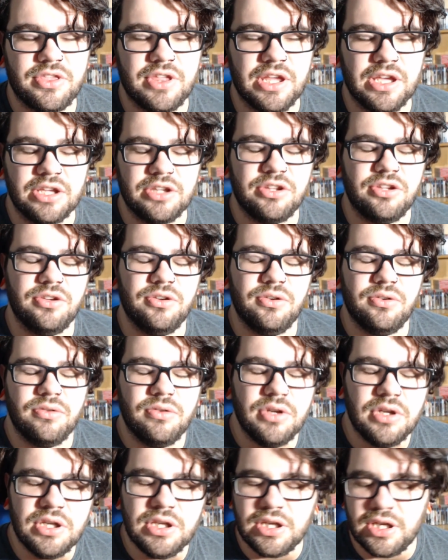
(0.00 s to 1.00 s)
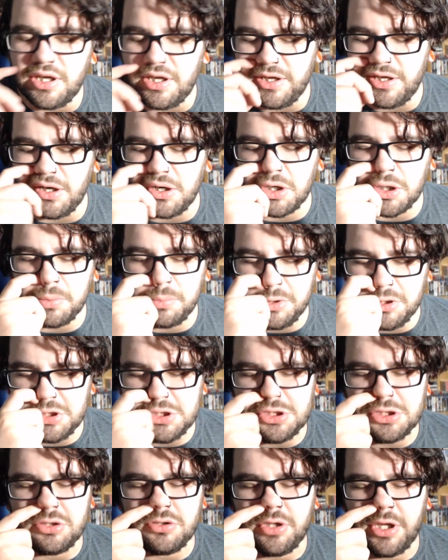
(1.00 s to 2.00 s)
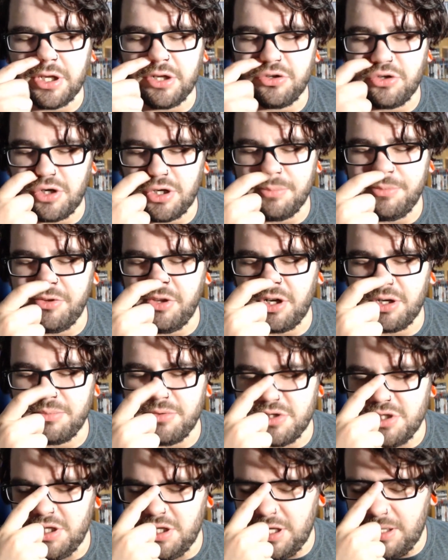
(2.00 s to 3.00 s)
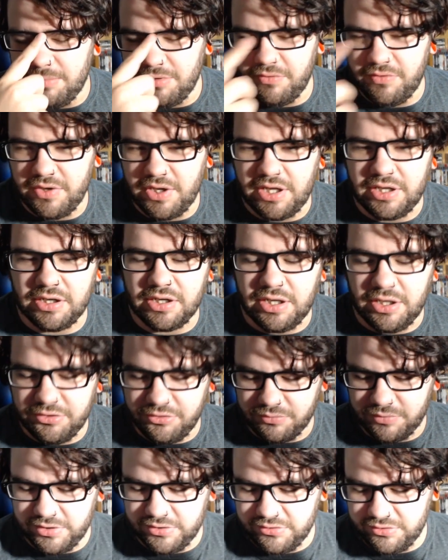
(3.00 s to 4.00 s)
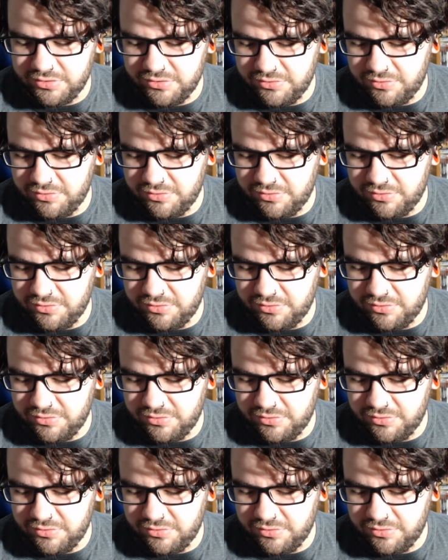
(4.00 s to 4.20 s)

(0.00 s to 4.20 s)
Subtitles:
thing to RPG, like a Dragon Ball Z RPG game that we got on console recently,